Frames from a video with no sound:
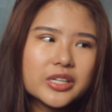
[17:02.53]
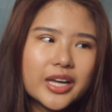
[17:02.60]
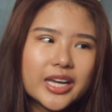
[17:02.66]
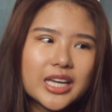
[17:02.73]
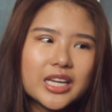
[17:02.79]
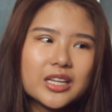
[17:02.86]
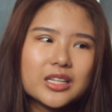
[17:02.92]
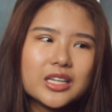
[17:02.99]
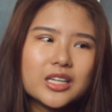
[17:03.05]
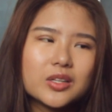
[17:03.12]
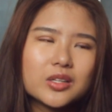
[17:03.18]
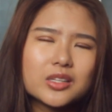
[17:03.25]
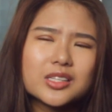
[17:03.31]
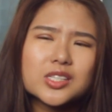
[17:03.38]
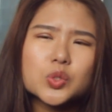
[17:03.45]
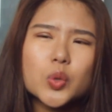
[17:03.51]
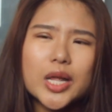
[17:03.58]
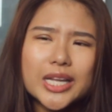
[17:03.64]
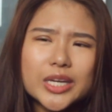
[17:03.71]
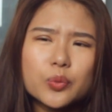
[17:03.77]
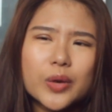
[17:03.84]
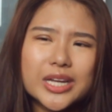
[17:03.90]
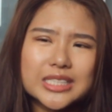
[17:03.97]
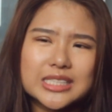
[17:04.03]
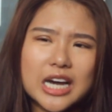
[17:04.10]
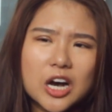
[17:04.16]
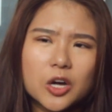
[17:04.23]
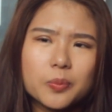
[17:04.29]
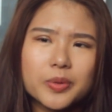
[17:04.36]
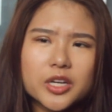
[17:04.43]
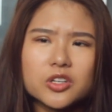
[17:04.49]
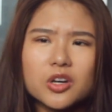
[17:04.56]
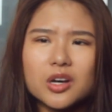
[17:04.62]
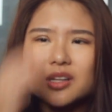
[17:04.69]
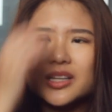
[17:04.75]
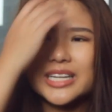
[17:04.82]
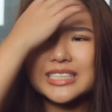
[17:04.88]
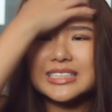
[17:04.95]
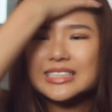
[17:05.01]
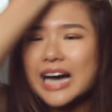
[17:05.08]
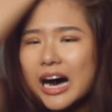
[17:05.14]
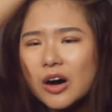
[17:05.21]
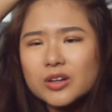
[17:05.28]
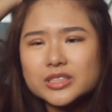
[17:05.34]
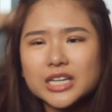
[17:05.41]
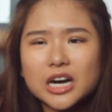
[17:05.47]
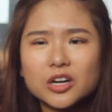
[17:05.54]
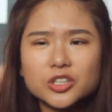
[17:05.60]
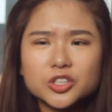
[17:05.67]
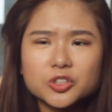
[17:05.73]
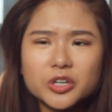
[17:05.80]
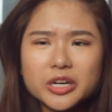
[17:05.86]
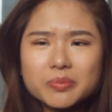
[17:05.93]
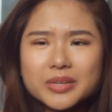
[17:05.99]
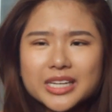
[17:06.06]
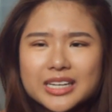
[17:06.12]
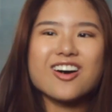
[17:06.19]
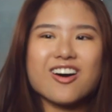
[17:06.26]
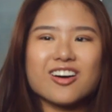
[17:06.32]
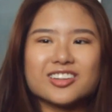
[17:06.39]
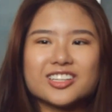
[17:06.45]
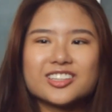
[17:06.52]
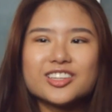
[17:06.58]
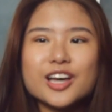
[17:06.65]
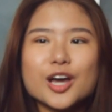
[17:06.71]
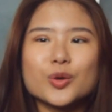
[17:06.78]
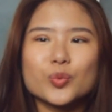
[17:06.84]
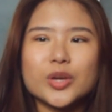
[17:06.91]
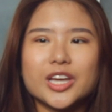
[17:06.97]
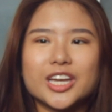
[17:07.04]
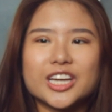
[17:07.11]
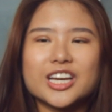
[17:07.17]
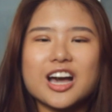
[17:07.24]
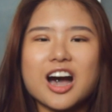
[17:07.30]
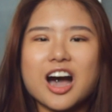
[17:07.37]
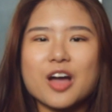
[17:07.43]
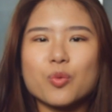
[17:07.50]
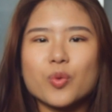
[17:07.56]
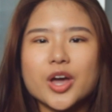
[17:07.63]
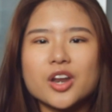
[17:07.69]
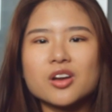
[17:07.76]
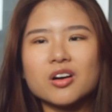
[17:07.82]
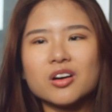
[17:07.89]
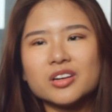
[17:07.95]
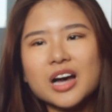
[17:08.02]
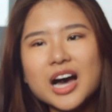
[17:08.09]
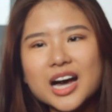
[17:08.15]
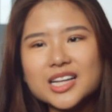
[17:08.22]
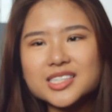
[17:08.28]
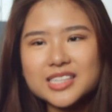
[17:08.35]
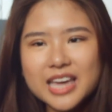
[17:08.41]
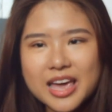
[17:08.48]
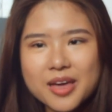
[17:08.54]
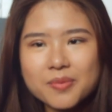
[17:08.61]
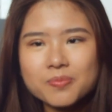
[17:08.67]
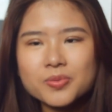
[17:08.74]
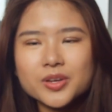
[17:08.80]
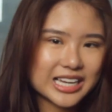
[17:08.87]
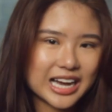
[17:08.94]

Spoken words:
Like the swelling went down, but not like down, you know what I mean? On the 3rd week, I went on arts camp.